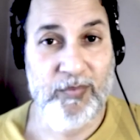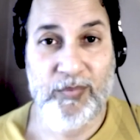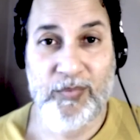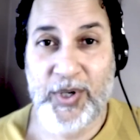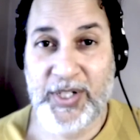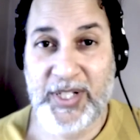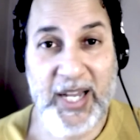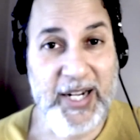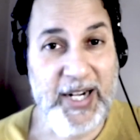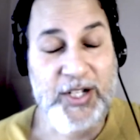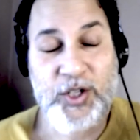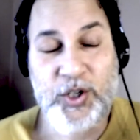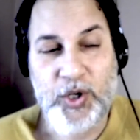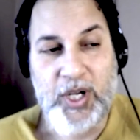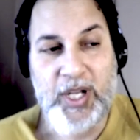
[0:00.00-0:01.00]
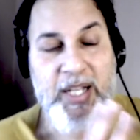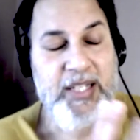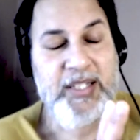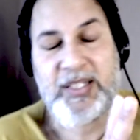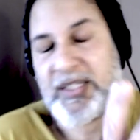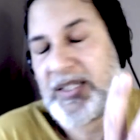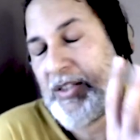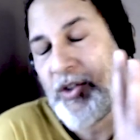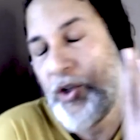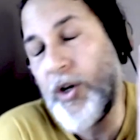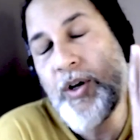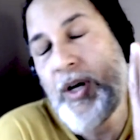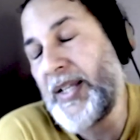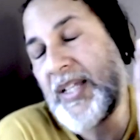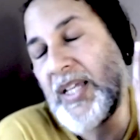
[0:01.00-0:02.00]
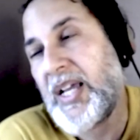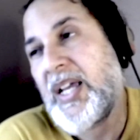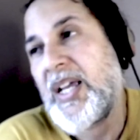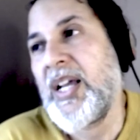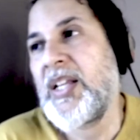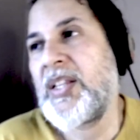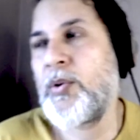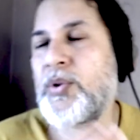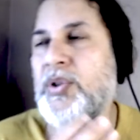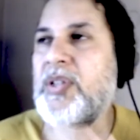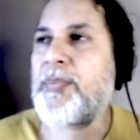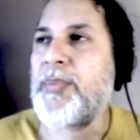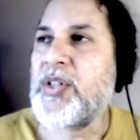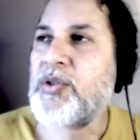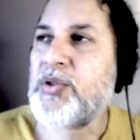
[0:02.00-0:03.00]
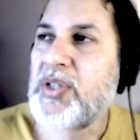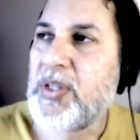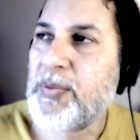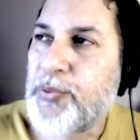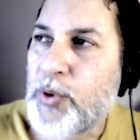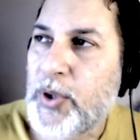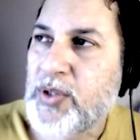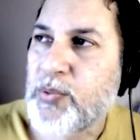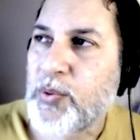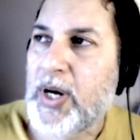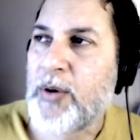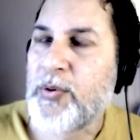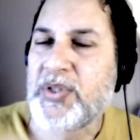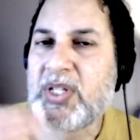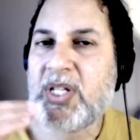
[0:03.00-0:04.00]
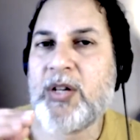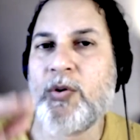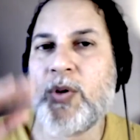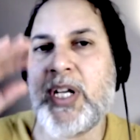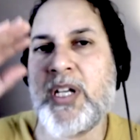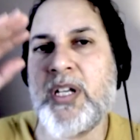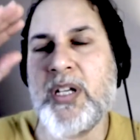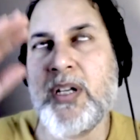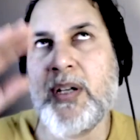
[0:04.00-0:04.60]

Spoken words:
Again, I was like, no, I can't. There were some interesting points where I was hearing